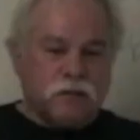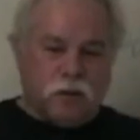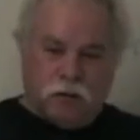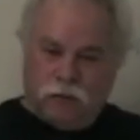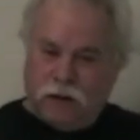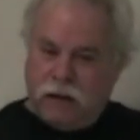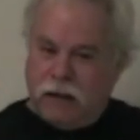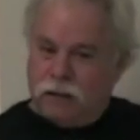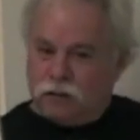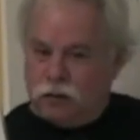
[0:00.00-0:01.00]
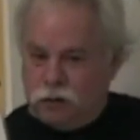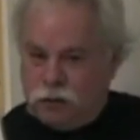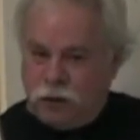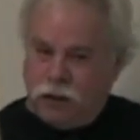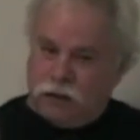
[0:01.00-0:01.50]
stonefly has two
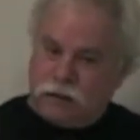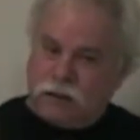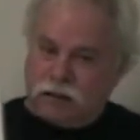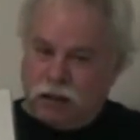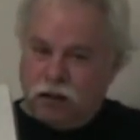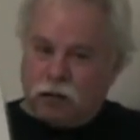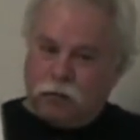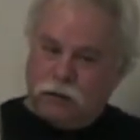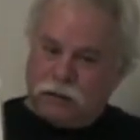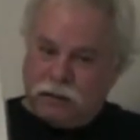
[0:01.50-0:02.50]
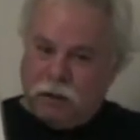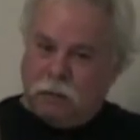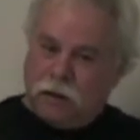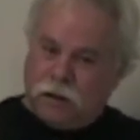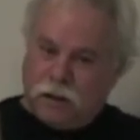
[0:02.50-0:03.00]
tails, because they look real
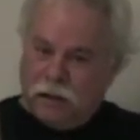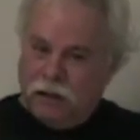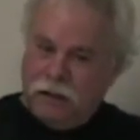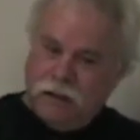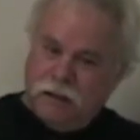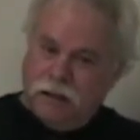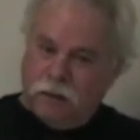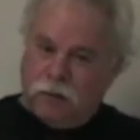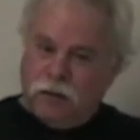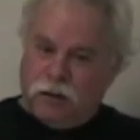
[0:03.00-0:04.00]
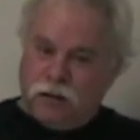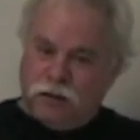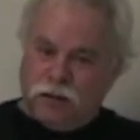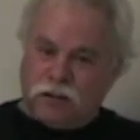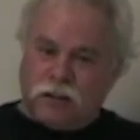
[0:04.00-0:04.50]
similar when you
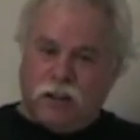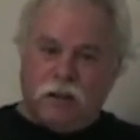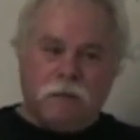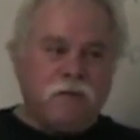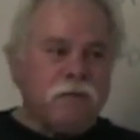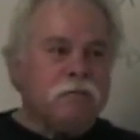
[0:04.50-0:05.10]
just see them